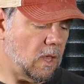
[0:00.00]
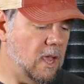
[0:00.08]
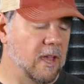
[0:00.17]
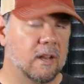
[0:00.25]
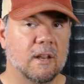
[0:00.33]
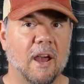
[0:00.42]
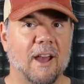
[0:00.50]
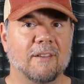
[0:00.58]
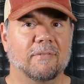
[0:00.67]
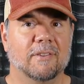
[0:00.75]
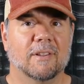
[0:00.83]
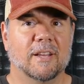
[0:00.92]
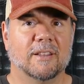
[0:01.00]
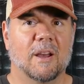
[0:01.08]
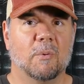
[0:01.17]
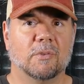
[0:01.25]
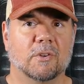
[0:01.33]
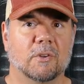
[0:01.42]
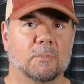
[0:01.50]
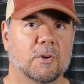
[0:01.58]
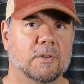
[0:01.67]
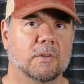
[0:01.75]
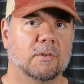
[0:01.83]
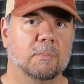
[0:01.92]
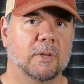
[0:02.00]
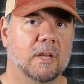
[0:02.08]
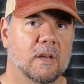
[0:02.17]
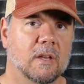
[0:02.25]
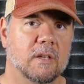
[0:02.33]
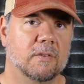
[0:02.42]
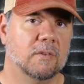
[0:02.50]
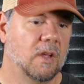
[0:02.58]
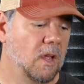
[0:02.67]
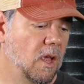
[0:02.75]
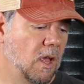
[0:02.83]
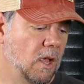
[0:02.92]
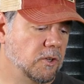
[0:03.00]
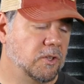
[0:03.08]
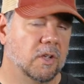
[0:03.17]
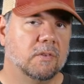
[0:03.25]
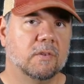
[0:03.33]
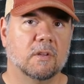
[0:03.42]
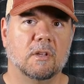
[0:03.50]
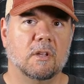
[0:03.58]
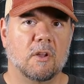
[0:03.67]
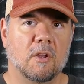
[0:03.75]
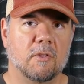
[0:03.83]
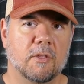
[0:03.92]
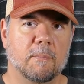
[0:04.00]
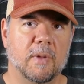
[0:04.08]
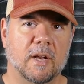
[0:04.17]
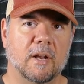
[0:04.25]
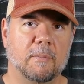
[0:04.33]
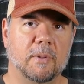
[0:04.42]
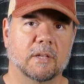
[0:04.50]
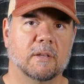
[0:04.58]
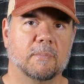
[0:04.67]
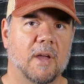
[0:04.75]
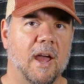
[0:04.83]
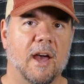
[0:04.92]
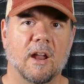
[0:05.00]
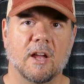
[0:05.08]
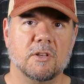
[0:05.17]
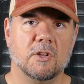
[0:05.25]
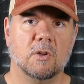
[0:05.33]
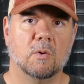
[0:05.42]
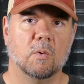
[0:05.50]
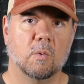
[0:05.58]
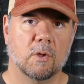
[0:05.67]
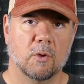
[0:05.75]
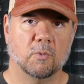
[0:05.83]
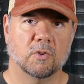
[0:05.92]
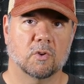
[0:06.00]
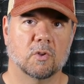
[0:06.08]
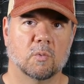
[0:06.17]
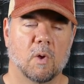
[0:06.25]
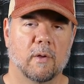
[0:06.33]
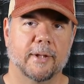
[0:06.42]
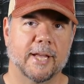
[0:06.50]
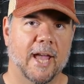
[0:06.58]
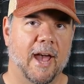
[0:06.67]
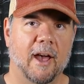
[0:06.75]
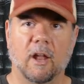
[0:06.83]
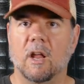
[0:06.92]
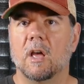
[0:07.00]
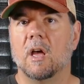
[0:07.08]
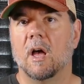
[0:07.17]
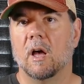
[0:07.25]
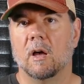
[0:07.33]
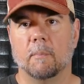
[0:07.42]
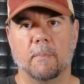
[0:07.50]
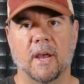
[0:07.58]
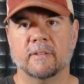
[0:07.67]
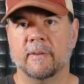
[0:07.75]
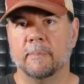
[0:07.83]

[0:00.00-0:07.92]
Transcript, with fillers: and I feel like that was a good purchase, because just the minute I picked up the hat, I knew it was a good quality hat. Um, backed